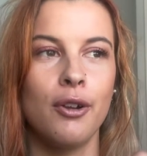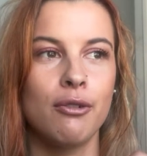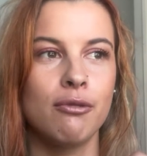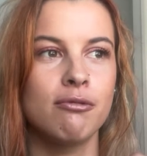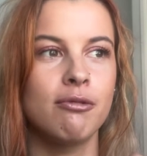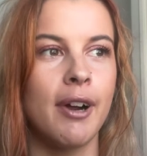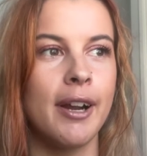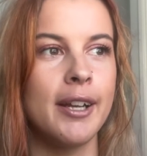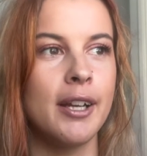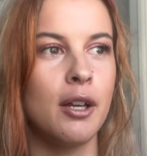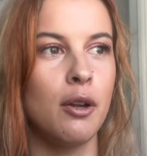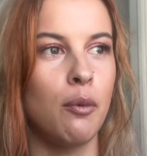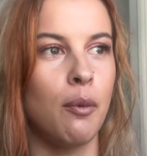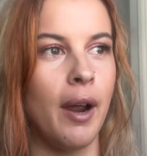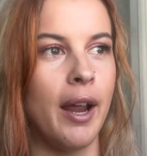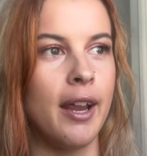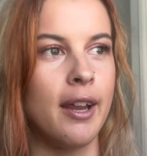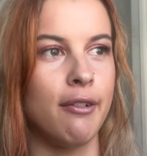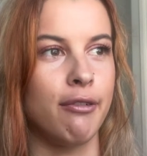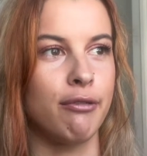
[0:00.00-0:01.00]
running
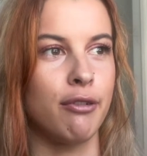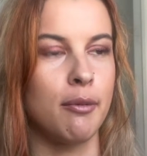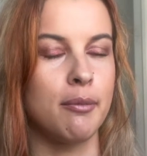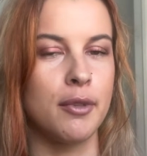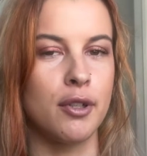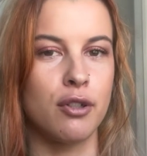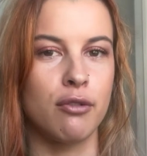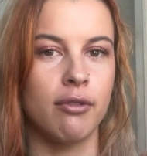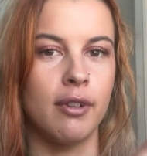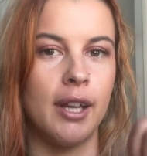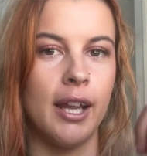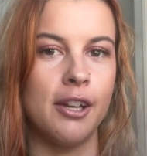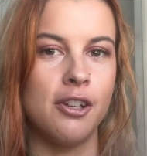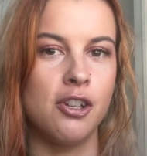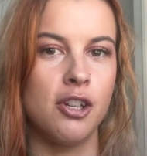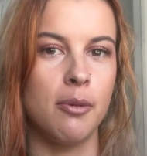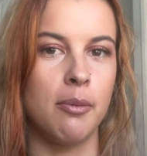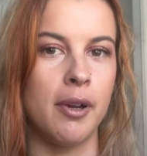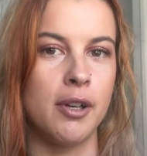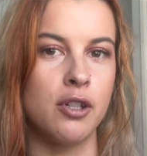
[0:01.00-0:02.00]
away from this
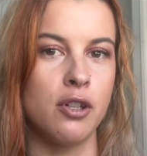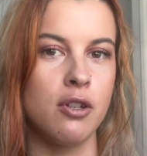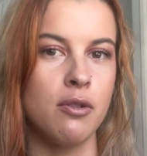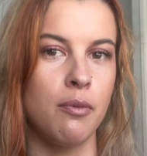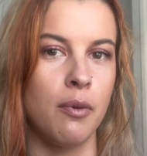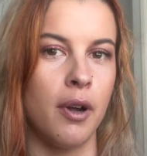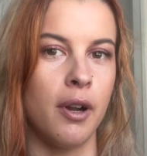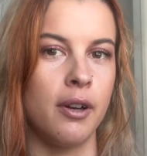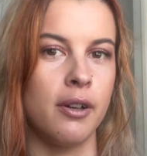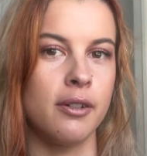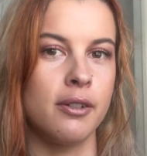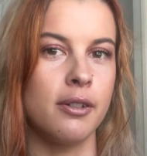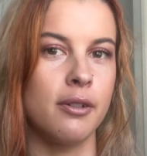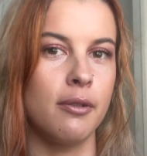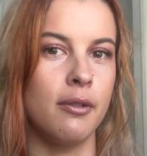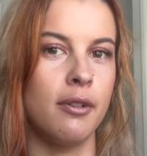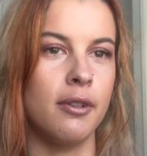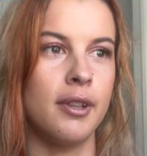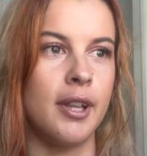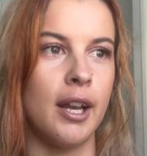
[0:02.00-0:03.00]
relationship I don't want
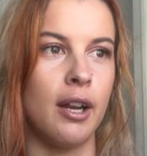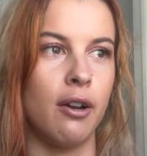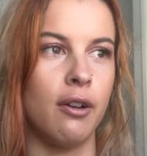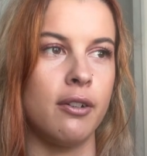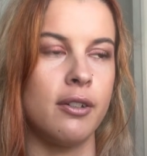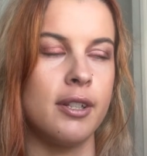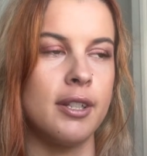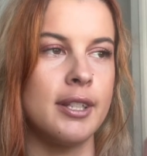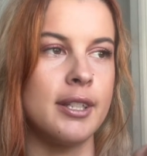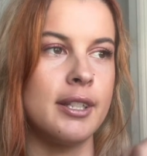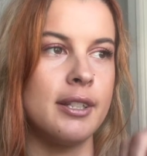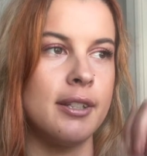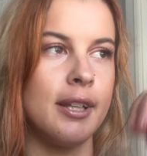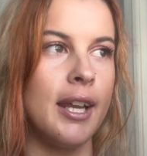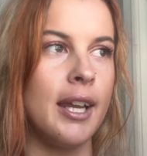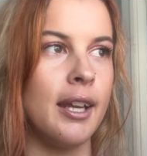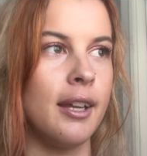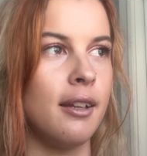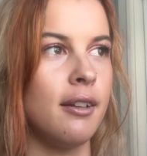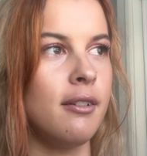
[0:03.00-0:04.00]
that I'd
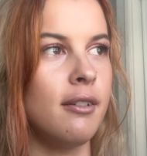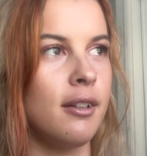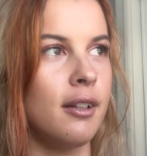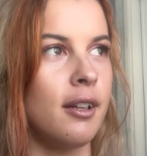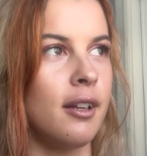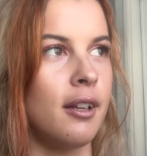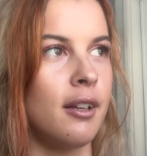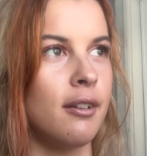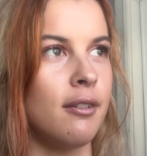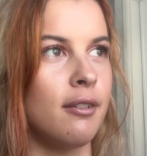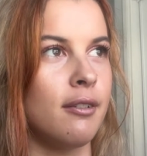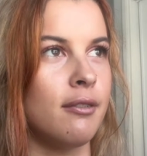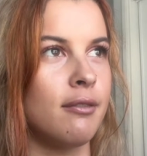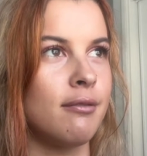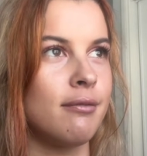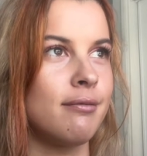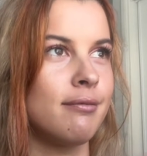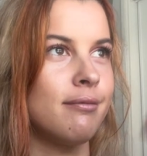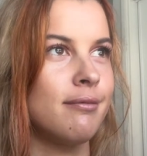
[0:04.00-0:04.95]
seen in